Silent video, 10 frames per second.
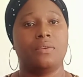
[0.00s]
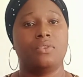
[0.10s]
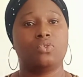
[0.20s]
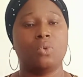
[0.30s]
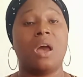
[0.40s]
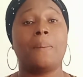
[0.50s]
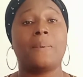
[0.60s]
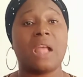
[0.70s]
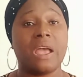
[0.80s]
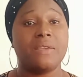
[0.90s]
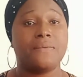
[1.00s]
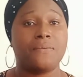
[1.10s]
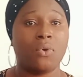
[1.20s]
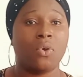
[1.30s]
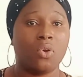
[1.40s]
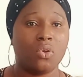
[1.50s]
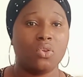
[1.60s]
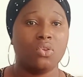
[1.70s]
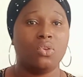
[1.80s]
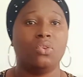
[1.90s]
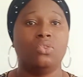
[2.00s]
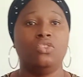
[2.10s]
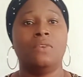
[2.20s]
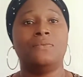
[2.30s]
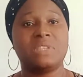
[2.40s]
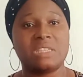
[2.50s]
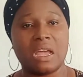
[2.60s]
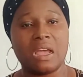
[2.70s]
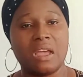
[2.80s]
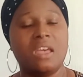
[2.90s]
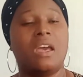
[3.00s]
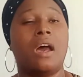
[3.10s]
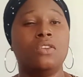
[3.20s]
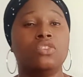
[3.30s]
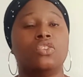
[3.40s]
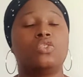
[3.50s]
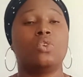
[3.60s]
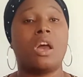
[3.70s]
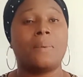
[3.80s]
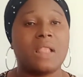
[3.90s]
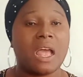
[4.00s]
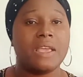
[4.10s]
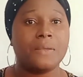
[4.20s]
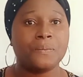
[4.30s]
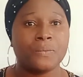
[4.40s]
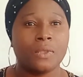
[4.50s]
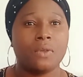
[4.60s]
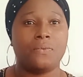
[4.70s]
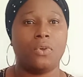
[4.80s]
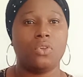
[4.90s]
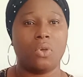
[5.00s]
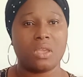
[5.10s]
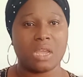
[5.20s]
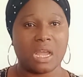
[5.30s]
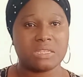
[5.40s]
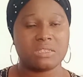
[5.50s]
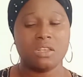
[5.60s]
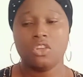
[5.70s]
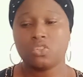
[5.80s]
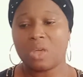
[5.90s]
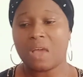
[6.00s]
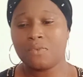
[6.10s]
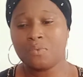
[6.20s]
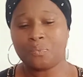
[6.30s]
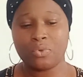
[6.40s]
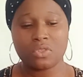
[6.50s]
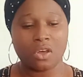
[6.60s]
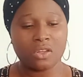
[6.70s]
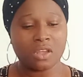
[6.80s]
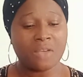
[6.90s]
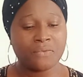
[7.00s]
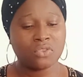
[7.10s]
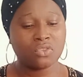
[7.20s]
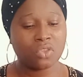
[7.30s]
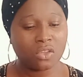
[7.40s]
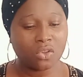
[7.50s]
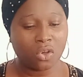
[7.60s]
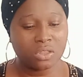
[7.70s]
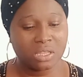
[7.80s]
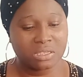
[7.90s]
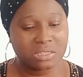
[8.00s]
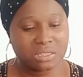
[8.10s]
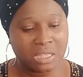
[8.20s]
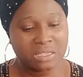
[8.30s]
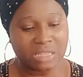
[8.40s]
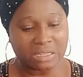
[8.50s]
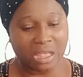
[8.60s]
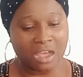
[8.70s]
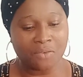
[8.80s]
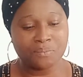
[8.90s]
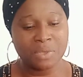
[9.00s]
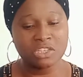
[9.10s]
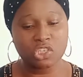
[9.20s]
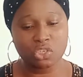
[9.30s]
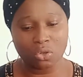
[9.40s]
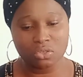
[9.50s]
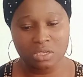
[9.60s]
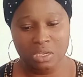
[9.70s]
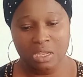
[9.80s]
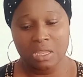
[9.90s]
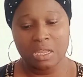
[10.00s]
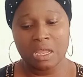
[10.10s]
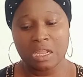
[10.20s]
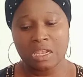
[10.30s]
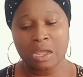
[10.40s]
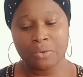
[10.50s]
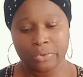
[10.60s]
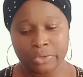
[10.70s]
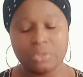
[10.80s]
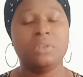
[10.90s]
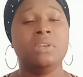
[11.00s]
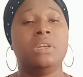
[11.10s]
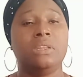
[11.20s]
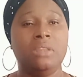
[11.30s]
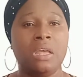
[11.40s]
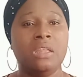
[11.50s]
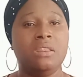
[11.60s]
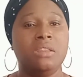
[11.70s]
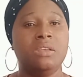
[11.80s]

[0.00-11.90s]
to apply for your visa and also to apply for your CAS. So having done all these things that I have mentioned earlier on, then